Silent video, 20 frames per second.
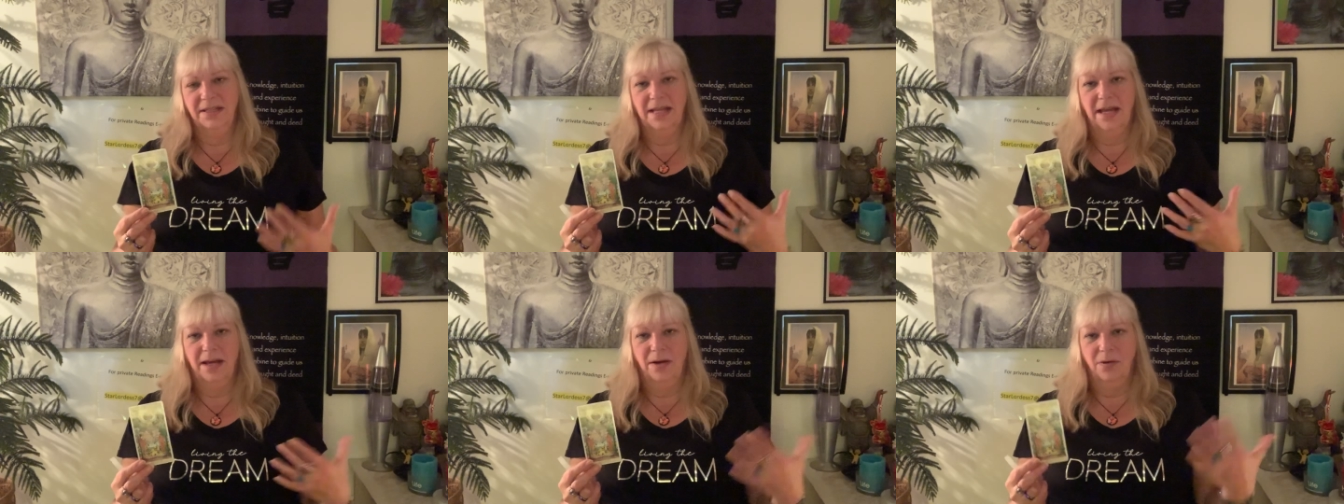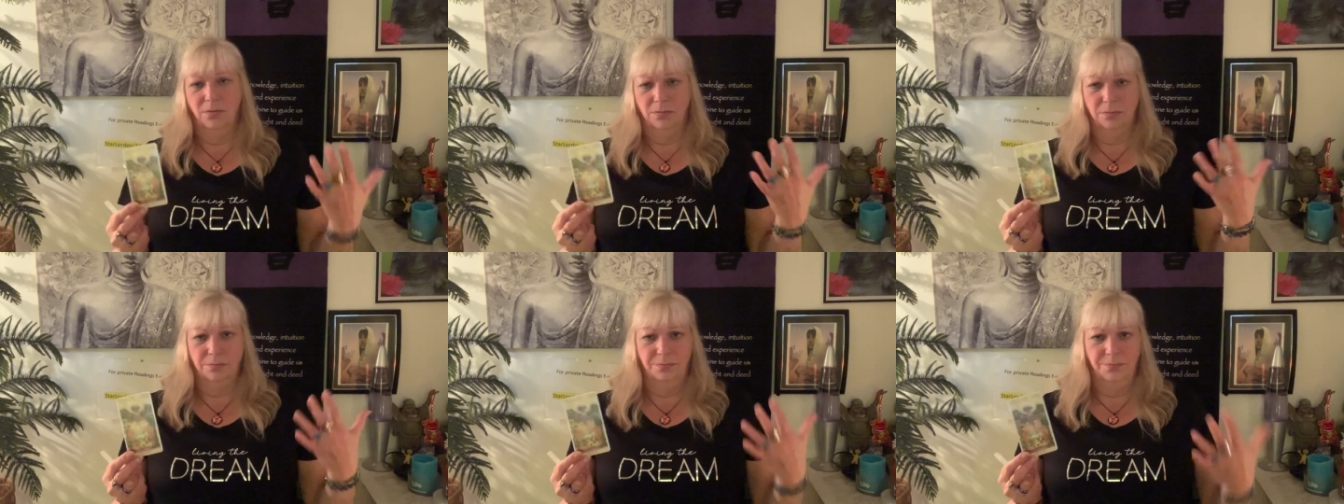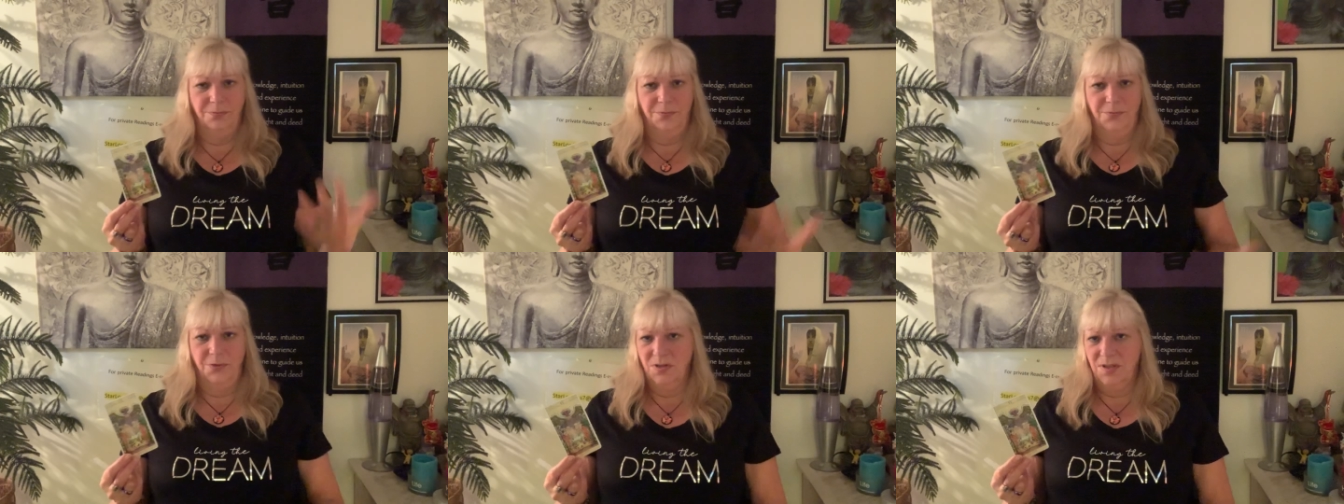Now,
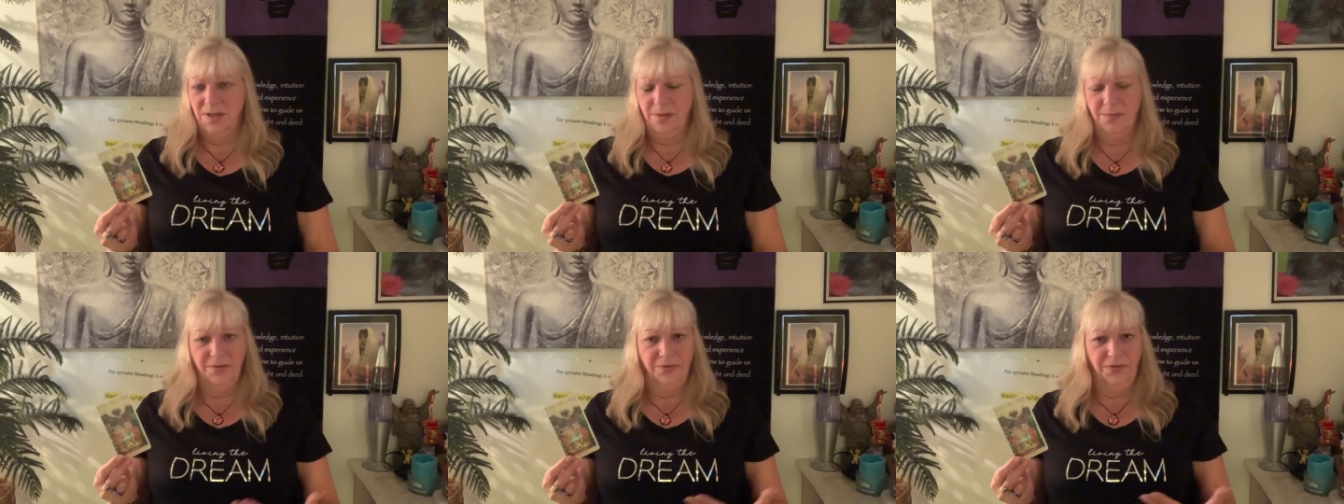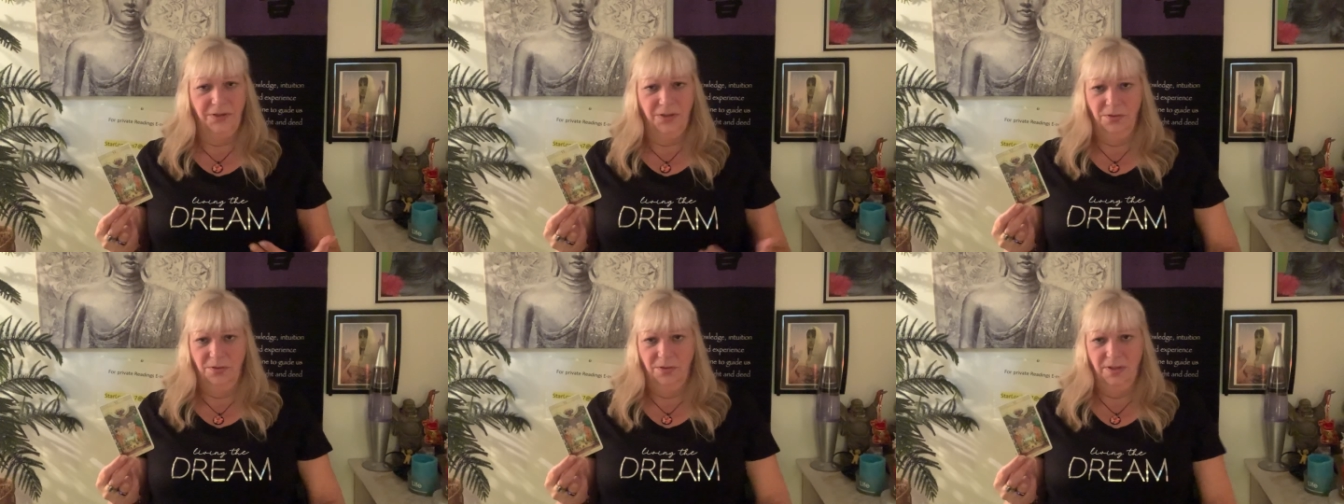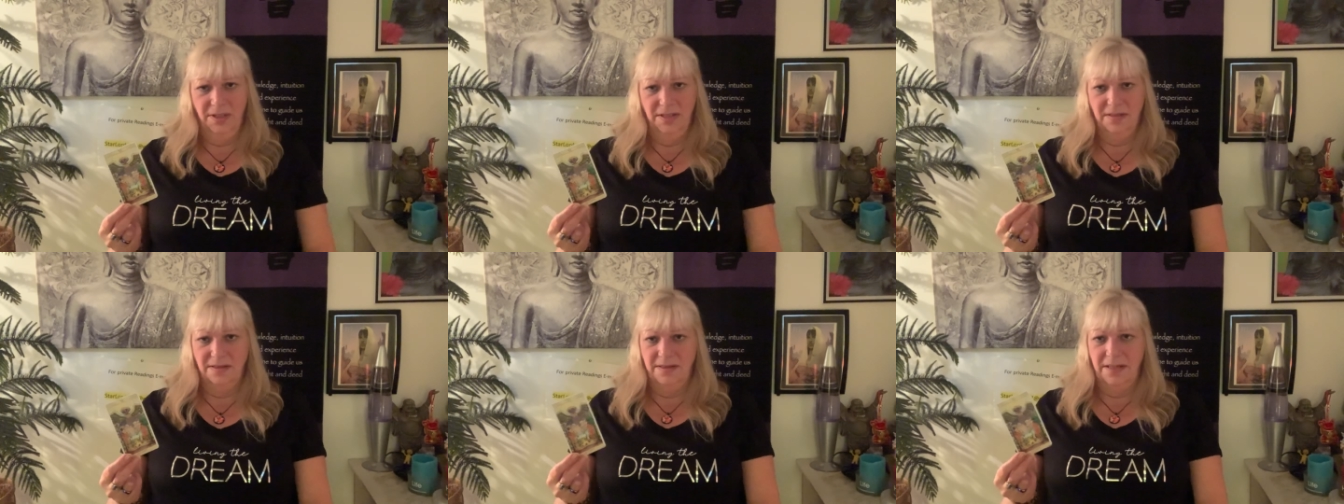for some of you,
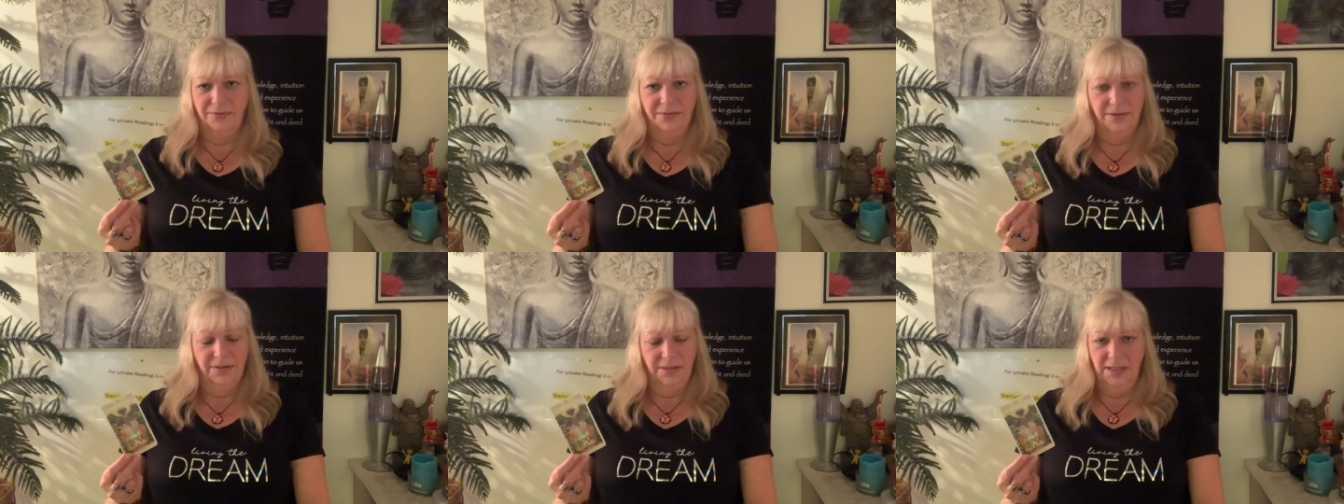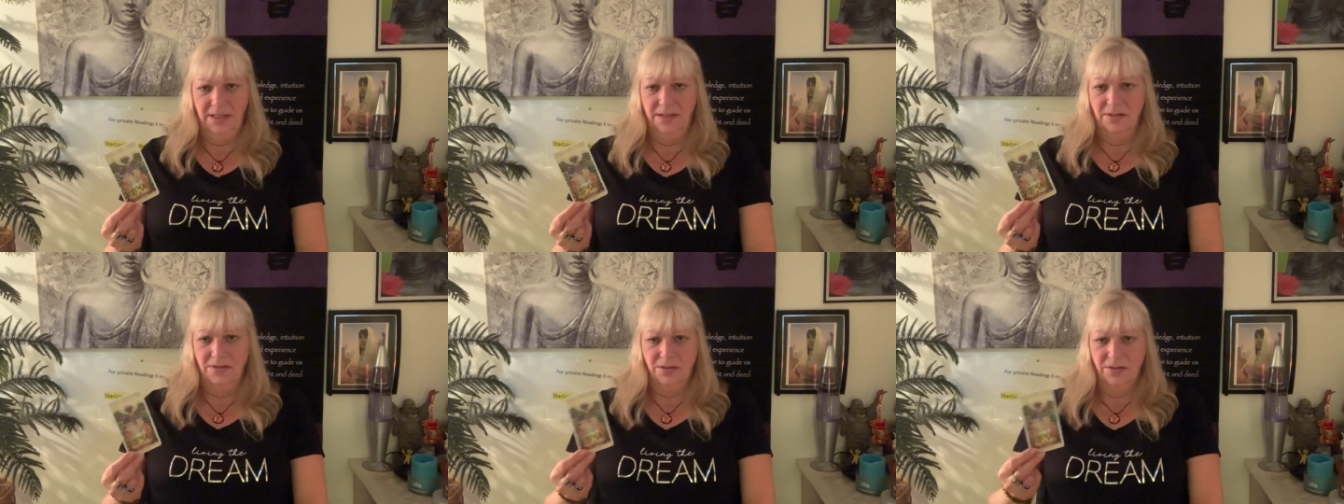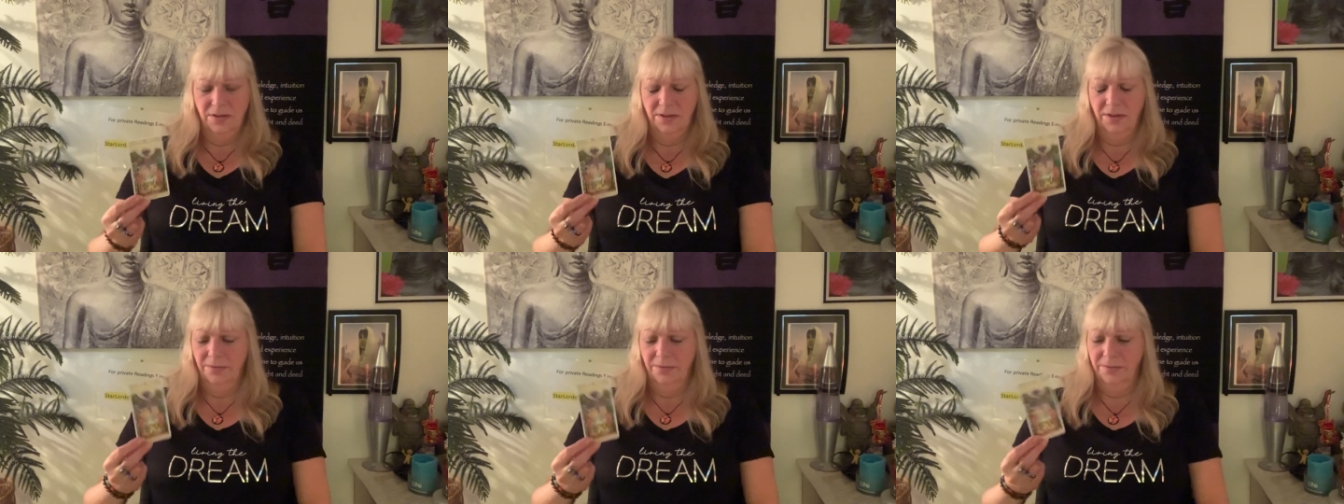it's definitely
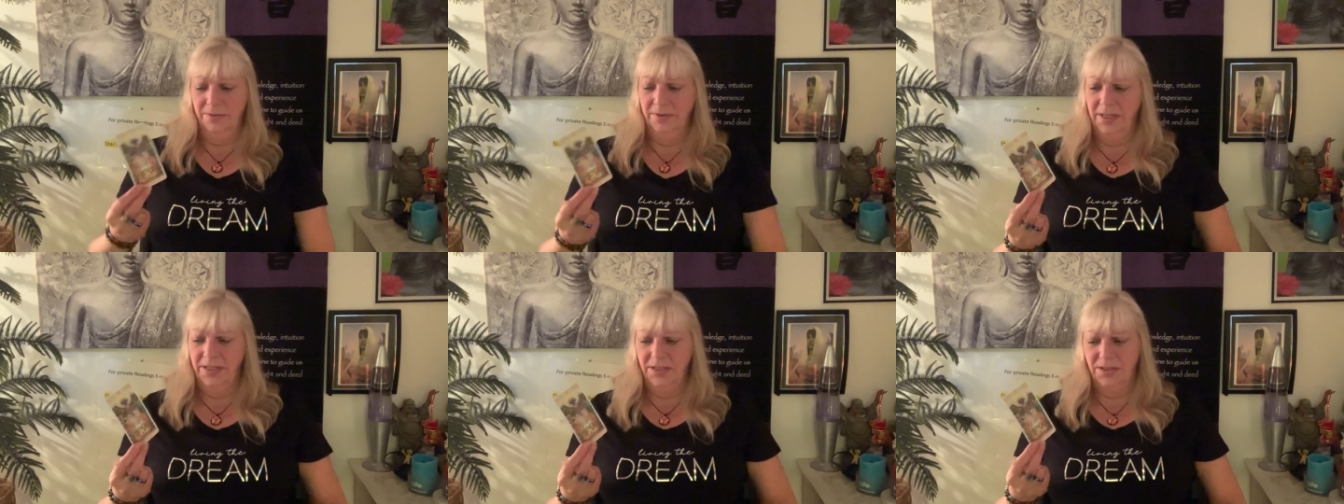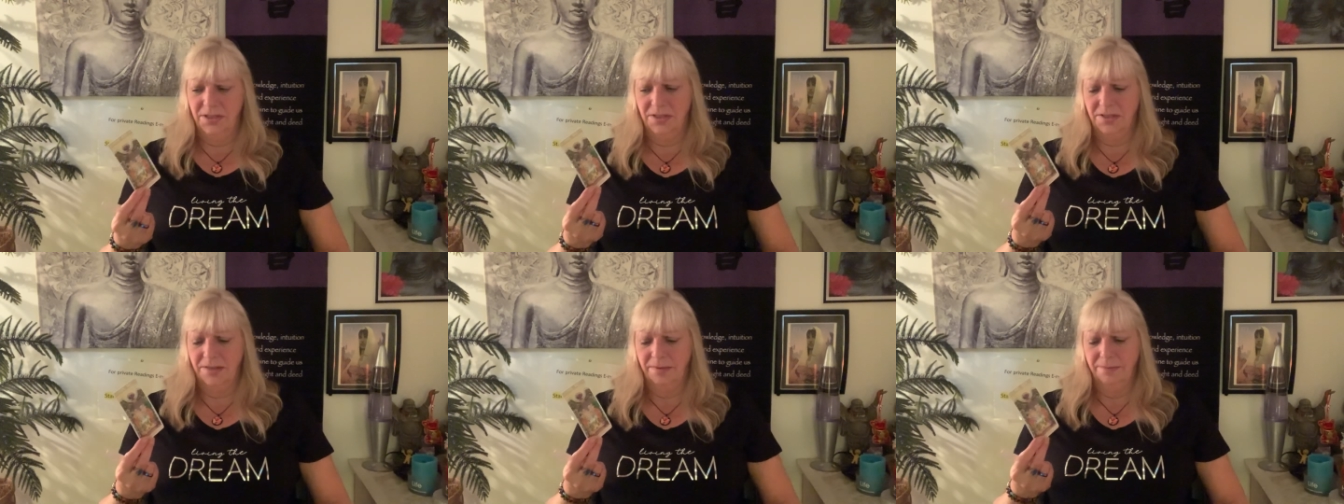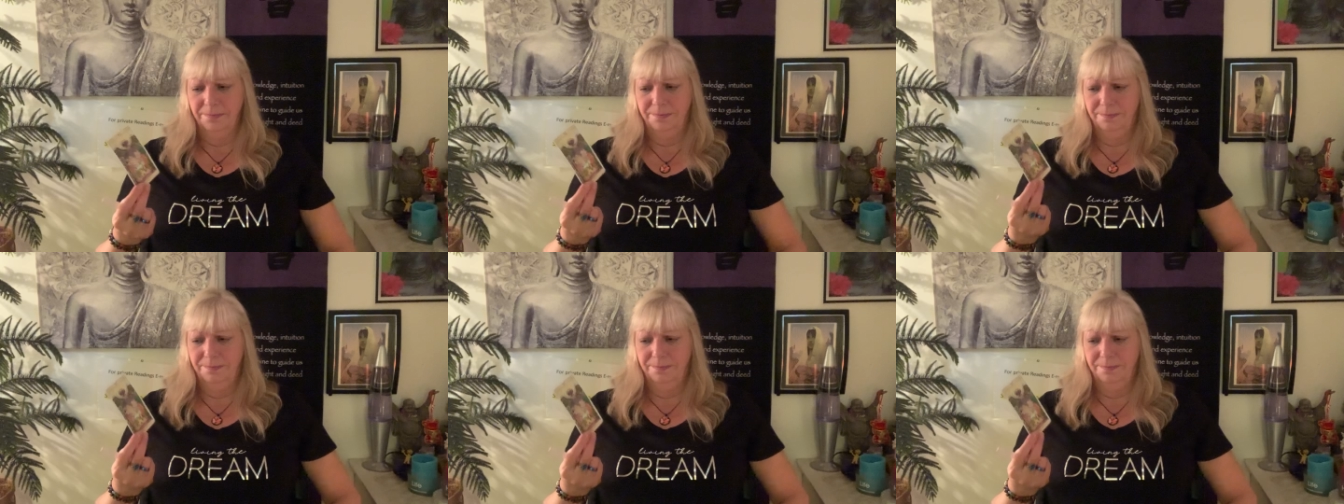concerning a relationship.